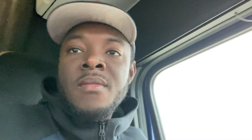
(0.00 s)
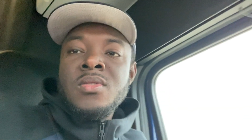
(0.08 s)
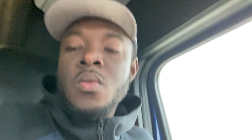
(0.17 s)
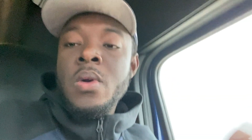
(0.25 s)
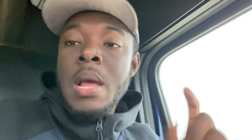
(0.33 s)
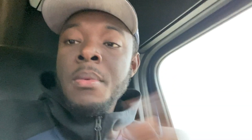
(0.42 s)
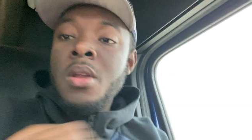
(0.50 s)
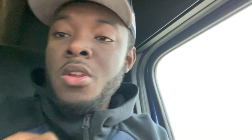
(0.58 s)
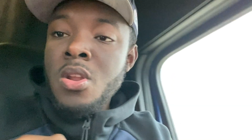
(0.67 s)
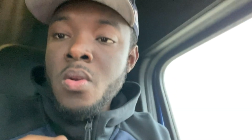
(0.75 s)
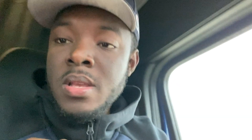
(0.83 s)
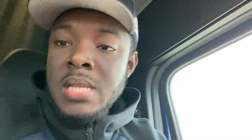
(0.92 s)
So what I'm gonna
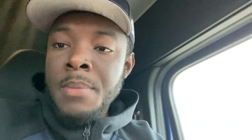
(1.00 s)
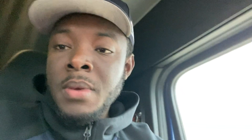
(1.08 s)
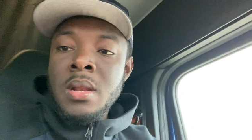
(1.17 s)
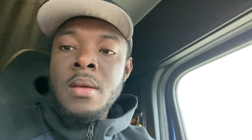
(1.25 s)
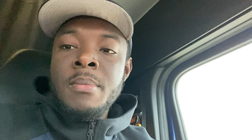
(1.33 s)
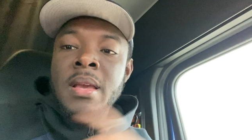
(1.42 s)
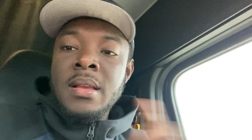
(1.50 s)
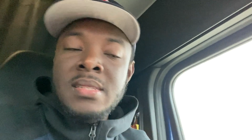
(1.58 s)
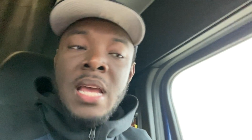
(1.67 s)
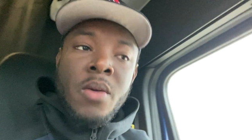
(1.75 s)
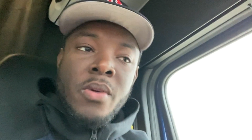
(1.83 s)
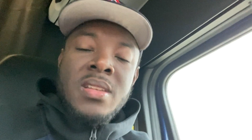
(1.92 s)
do is I'm gonna make a
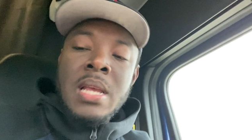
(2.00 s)
sandwich.